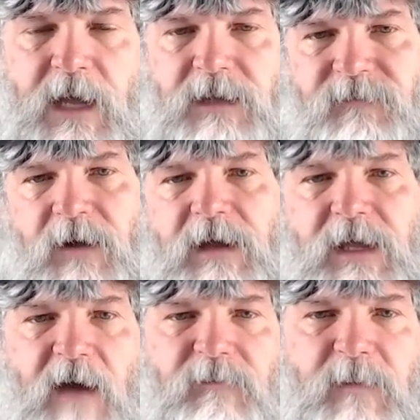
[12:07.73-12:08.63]
The very
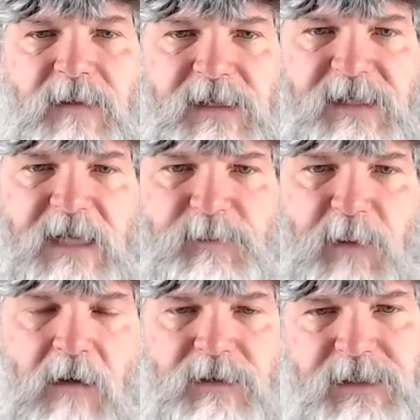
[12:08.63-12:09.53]
government that sets
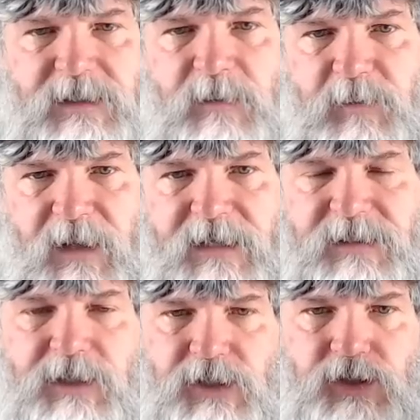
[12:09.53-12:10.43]
policies in place
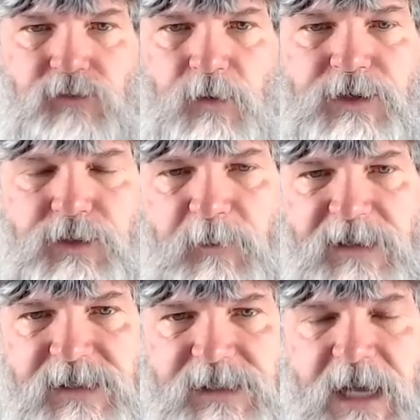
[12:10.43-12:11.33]
that destroys your
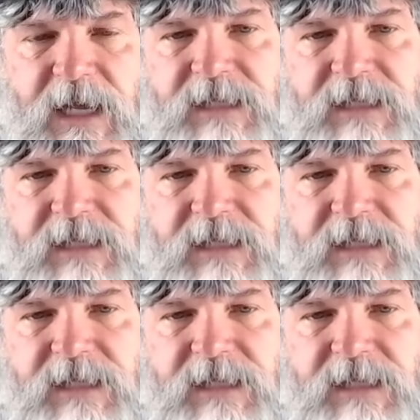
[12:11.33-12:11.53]
business